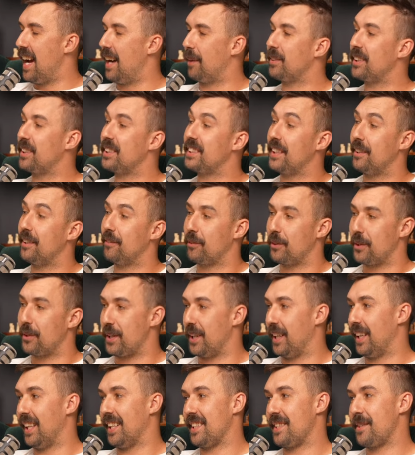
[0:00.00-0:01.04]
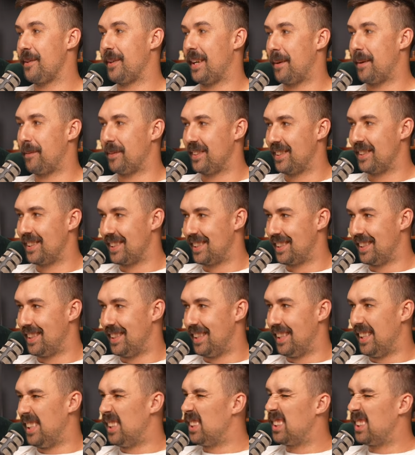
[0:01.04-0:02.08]
I'm going to sell them for a dollar, see what happens.
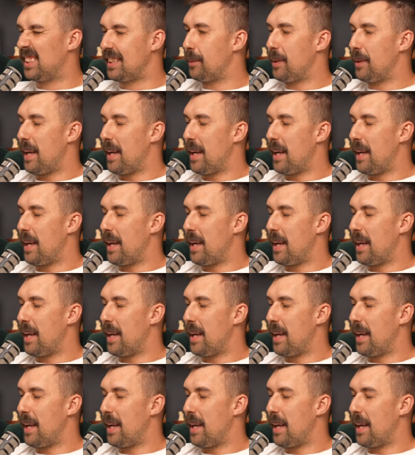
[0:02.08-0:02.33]
Just see what